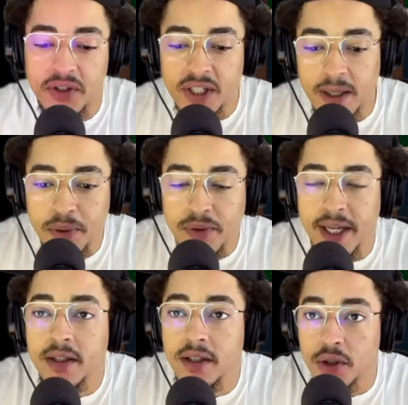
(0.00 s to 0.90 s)

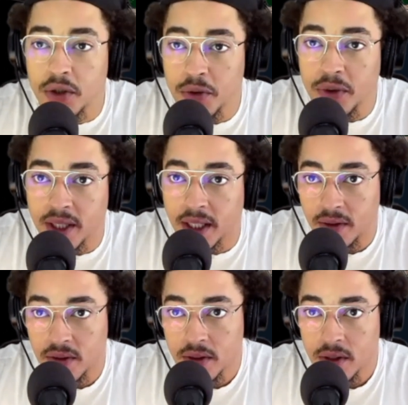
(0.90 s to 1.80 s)
separate the two
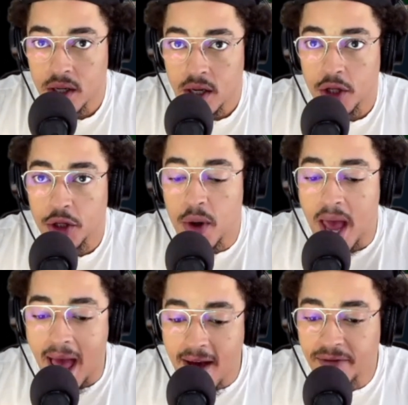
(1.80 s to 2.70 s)
things. You
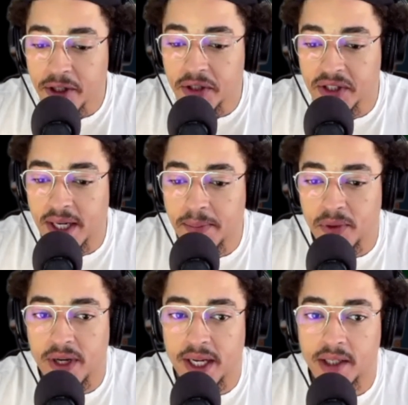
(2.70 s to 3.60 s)
have to
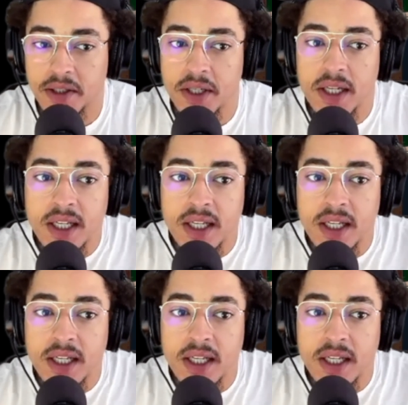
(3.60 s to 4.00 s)
separate